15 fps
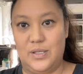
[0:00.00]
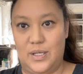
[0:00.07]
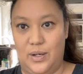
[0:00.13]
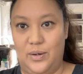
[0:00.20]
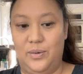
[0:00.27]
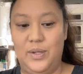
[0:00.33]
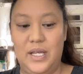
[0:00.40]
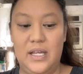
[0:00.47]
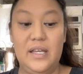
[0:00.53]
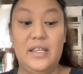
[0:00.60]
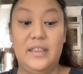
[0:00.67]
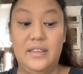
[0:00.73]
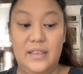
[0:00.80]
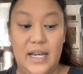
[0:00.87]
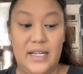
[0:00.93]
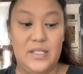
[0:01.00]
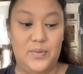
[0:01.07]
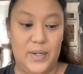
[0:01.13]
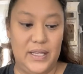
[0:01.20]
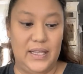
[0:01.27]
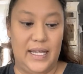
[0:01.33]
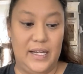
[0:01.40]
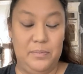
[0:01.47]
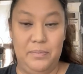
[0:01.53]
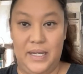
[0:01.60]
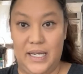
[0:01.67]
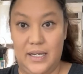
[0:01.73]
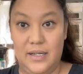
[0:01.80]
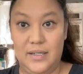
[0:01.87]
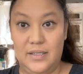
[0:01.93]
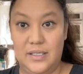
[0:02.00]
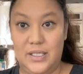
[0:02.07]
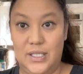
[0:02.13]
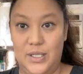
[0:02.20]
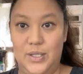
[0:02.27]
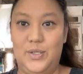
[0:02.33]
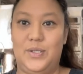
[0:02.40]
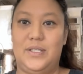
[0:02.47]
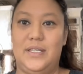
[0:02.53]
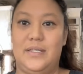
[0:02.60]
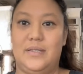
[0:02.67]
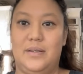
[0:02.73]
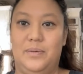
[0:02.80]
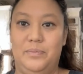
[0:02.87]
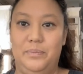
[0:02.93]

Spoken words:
So that's what led me to Nutrisystem.